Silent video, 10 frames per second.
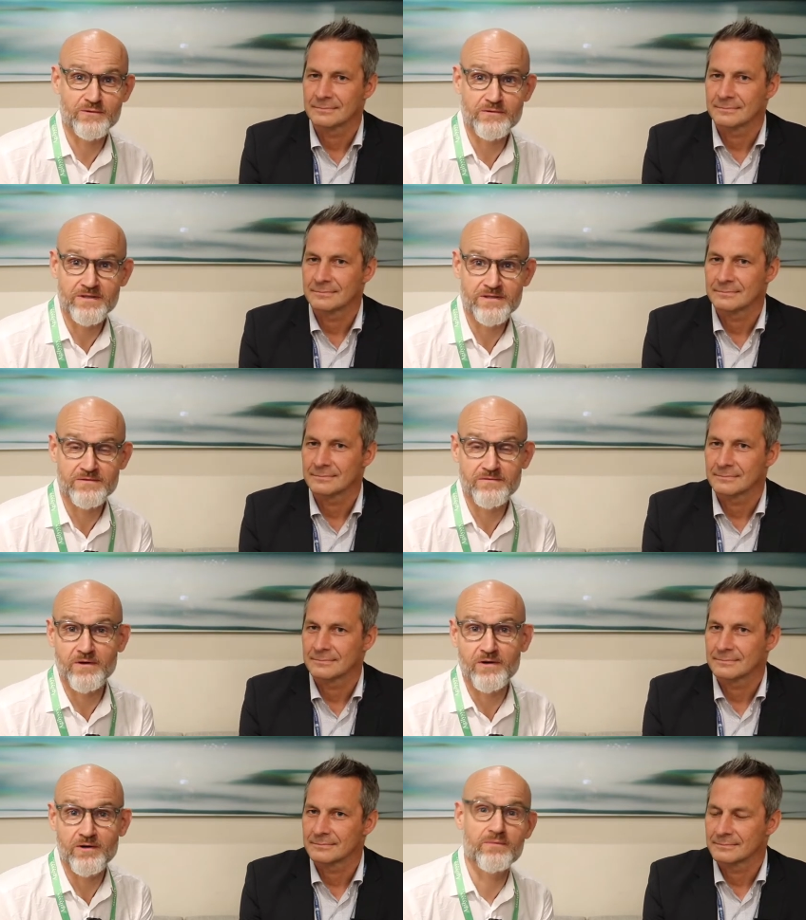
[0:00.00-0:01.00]
Speaker 1: Krisch
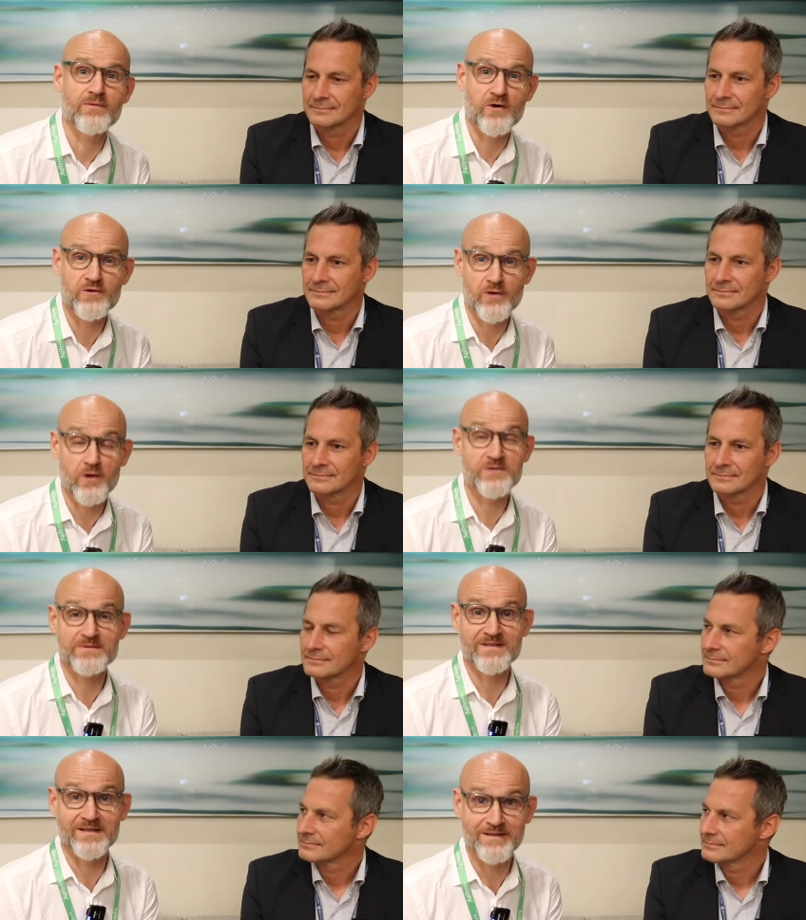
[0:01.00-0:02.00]
from
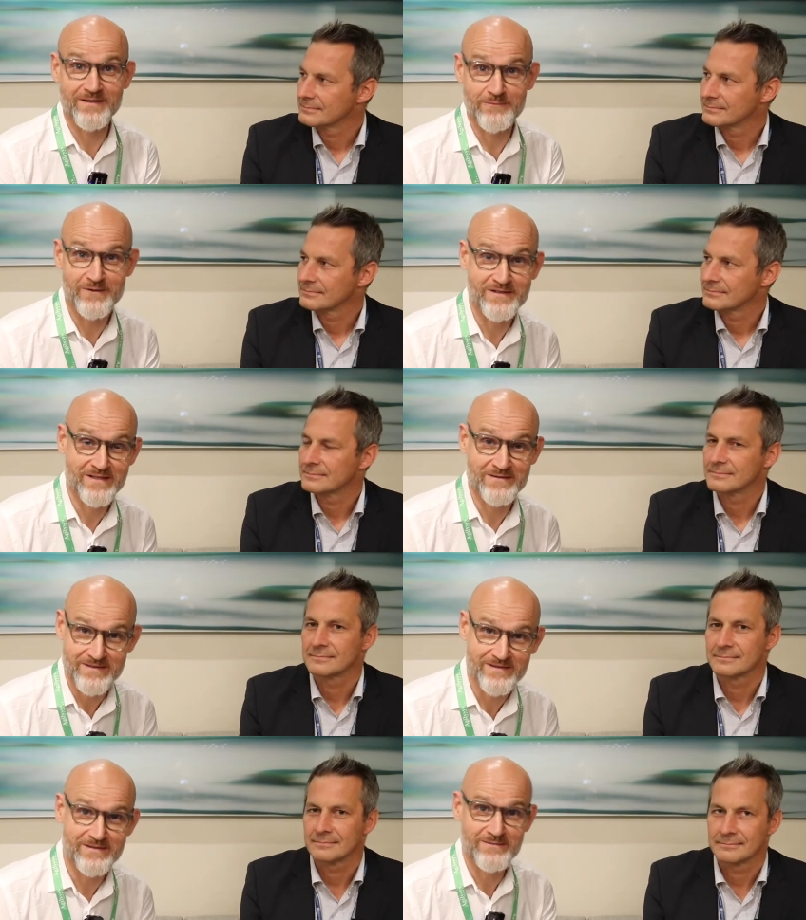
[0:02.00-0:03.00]
Hospitality Retail
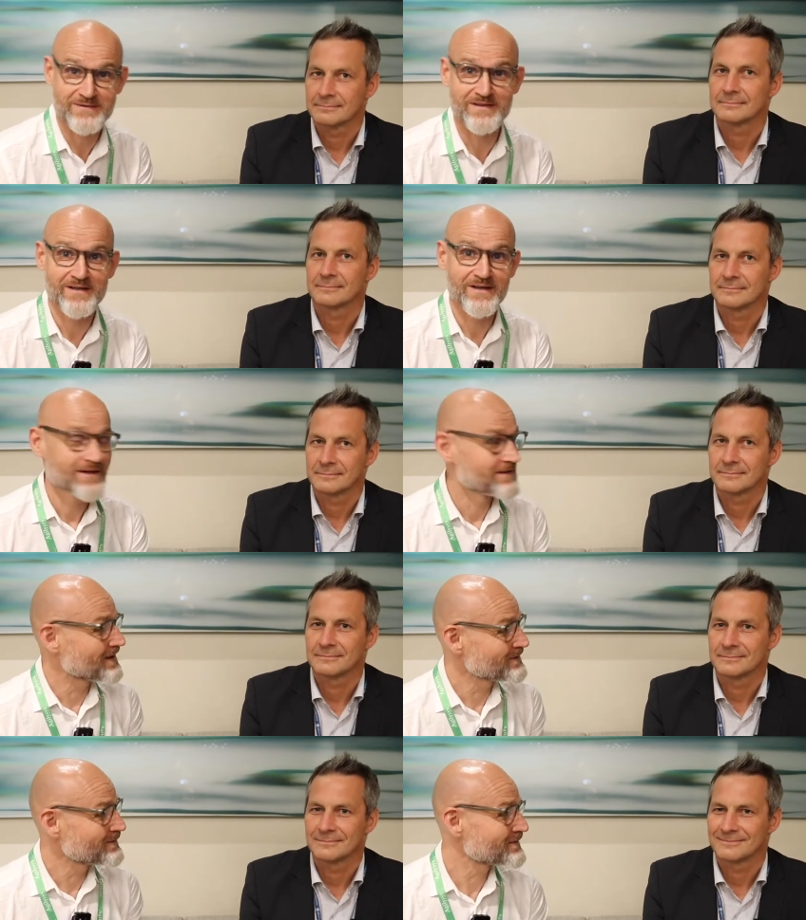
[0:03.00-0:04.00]
Systems.
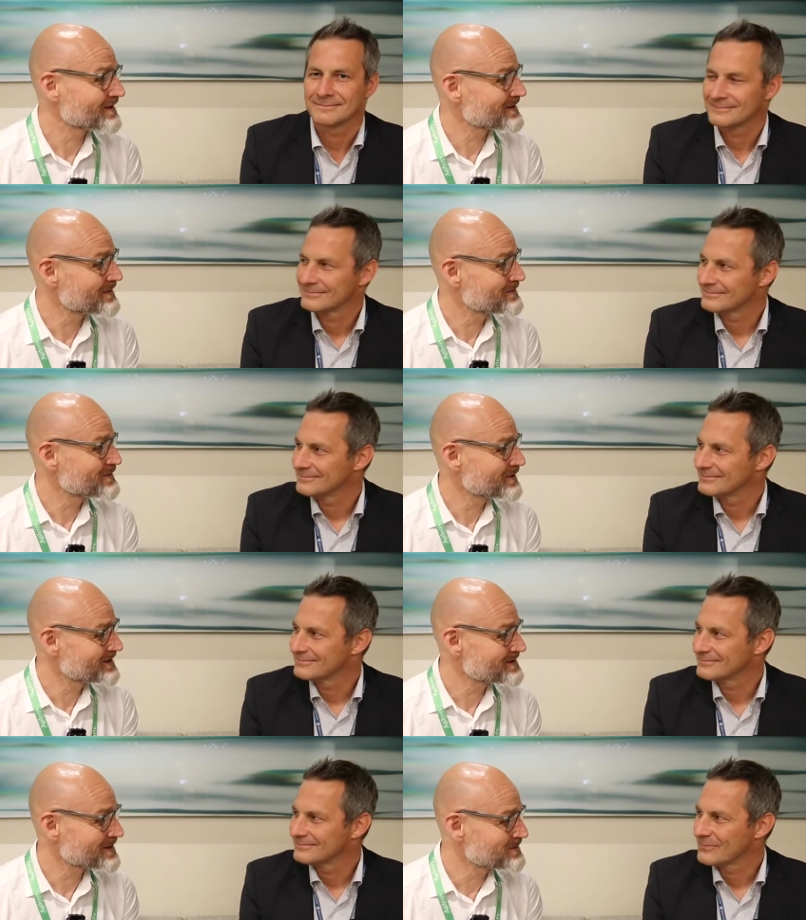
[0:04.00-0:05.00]
Daniel, great to have you
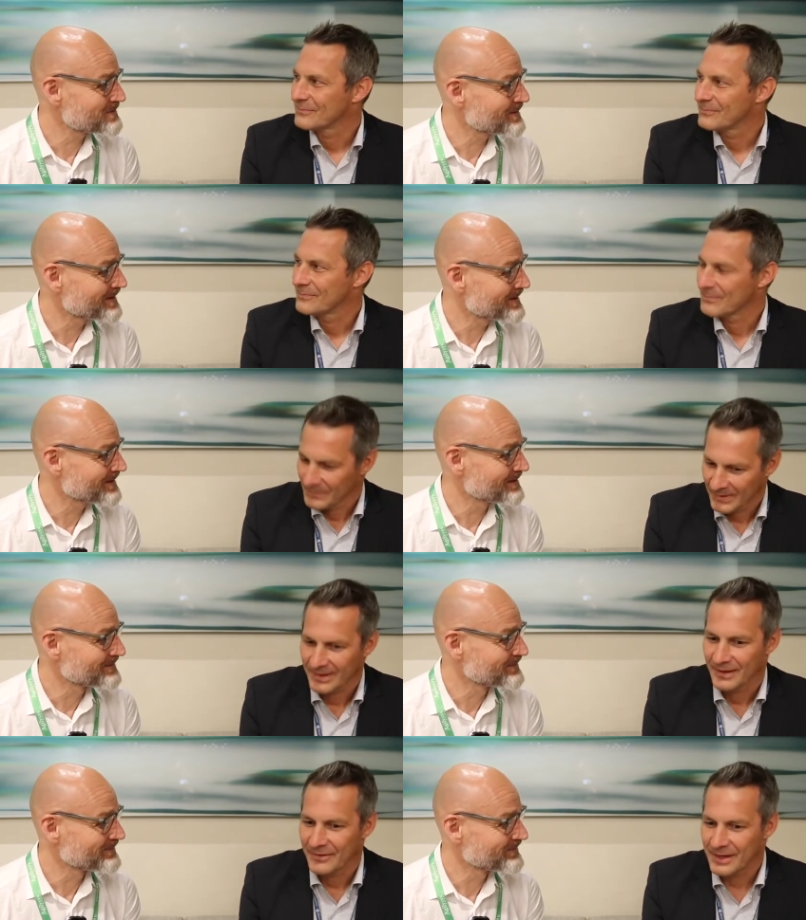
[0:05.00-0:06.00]
joining us. Thanks for being here.
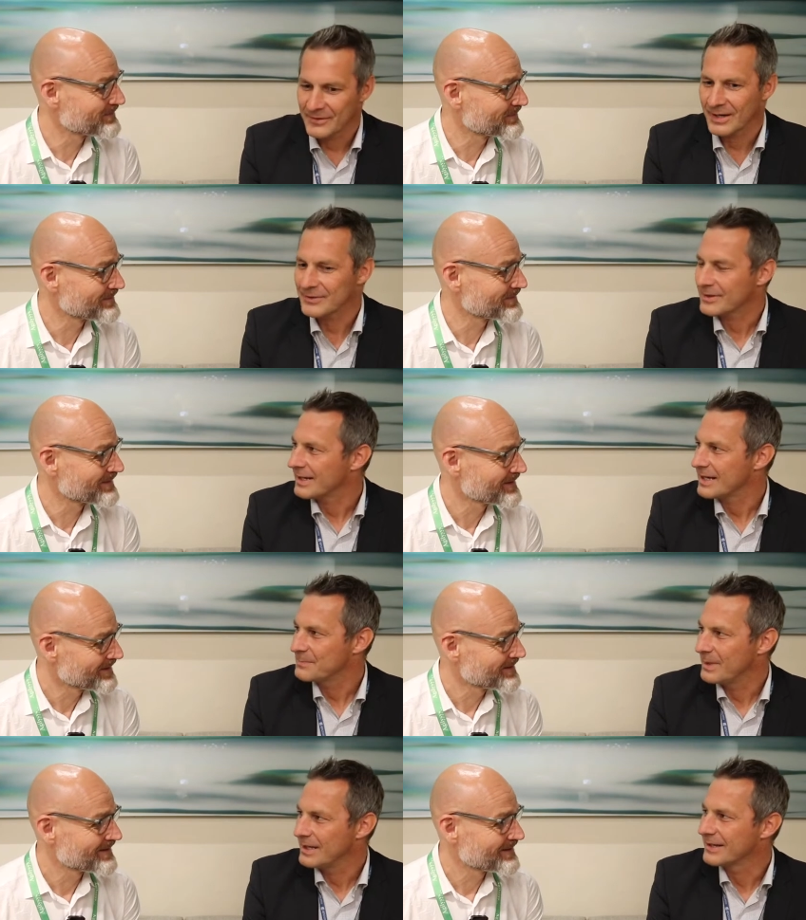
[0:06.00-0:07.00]
Speaker 2: Thank you, Andrew. Nice
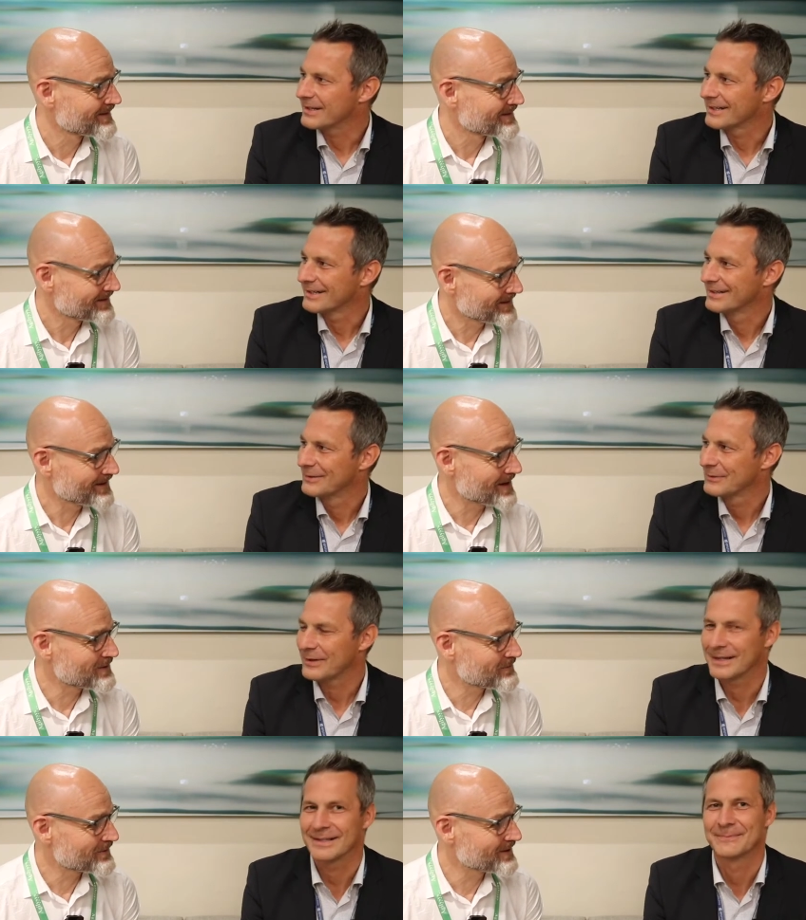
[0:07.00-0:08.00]
being here. Yeah, how
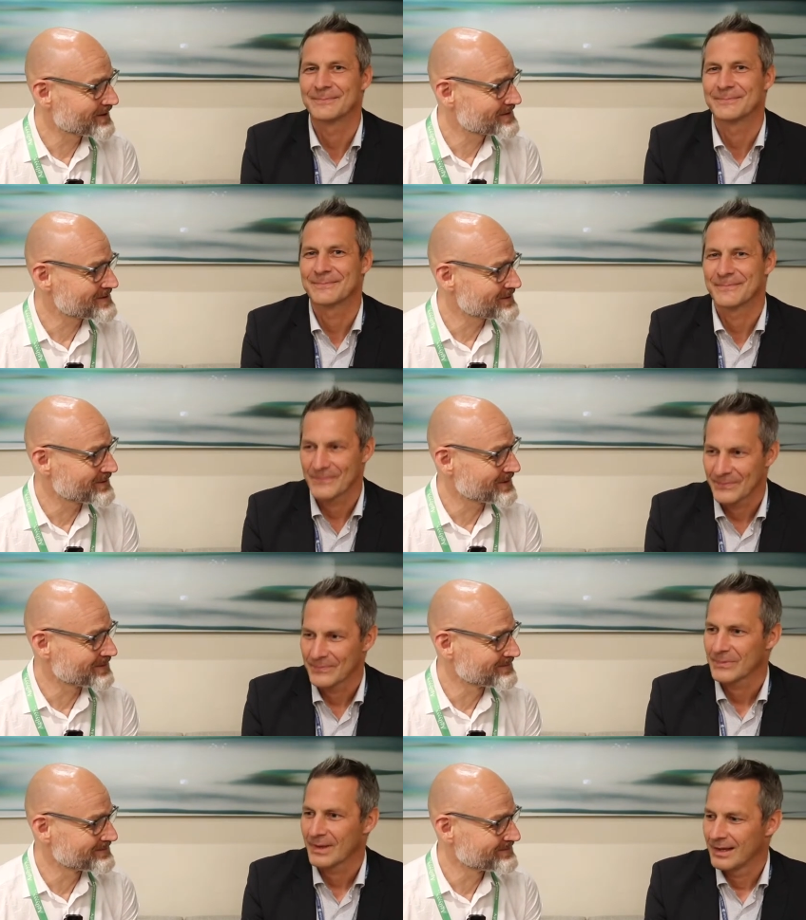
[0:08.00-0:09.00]
are you finding it so far?
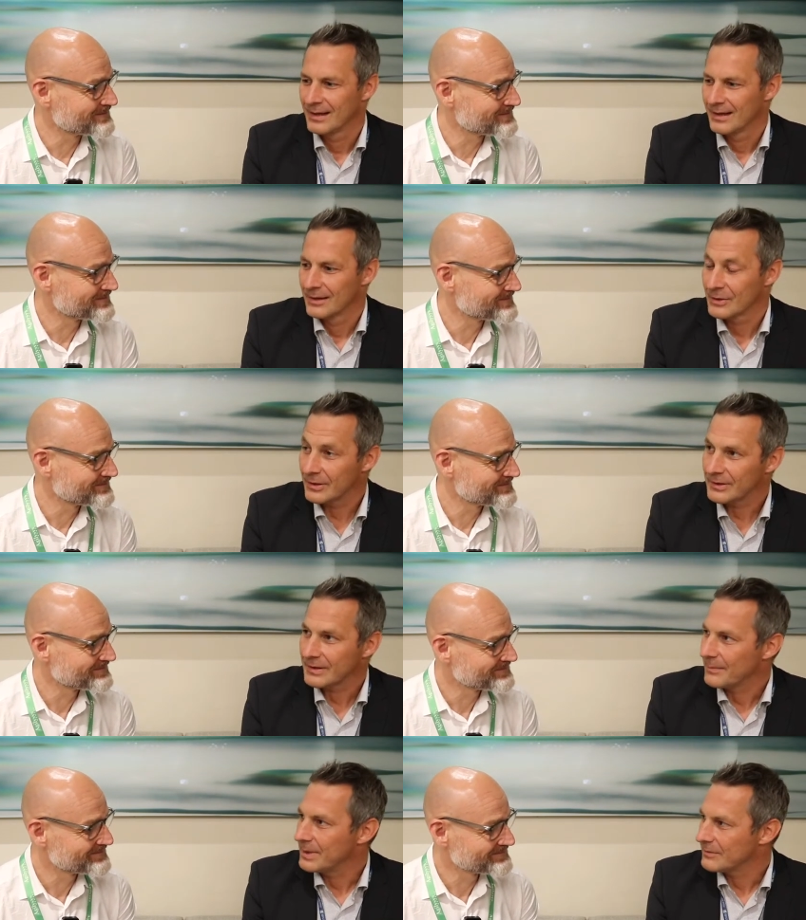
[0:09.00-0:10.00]
Good.
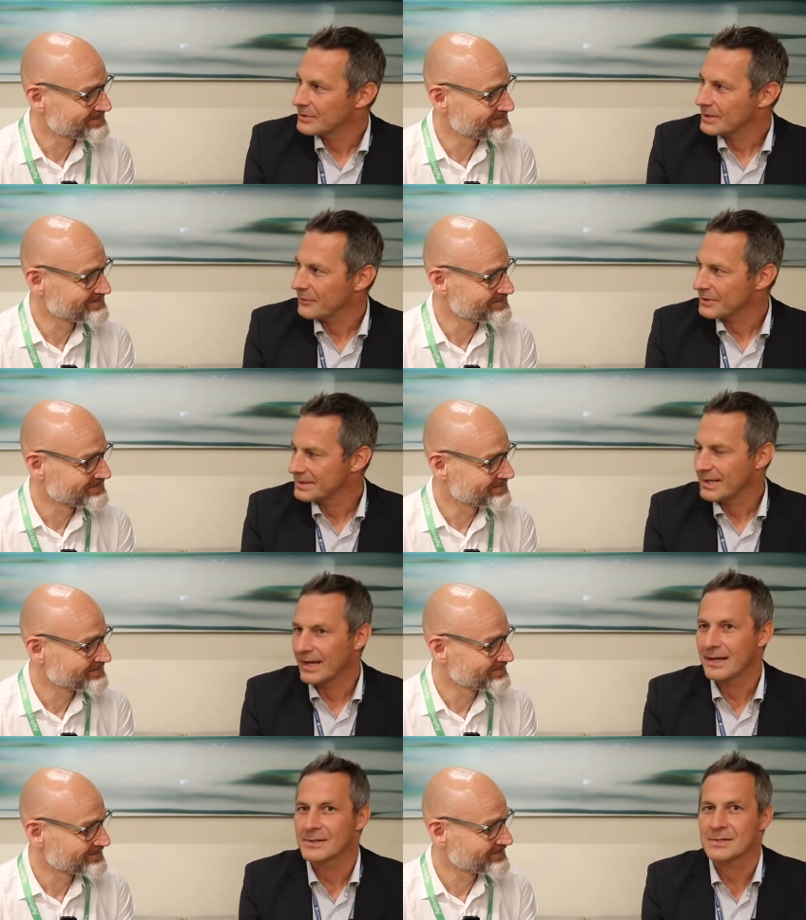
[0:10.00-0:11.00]
I mean, just first
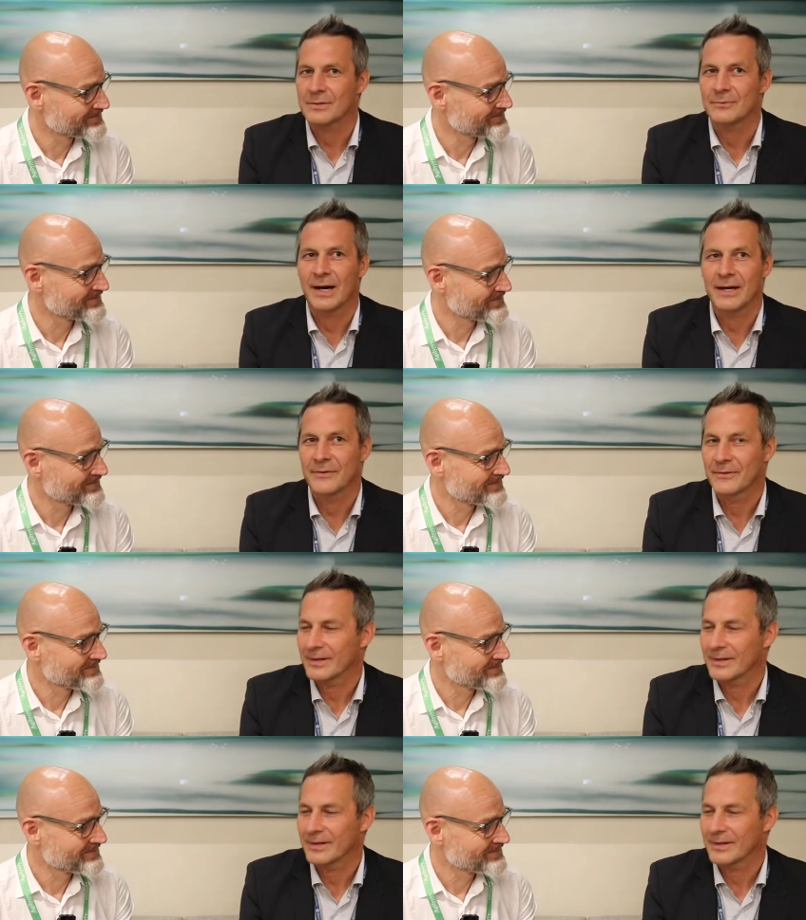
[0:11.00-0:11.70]
day, just arrived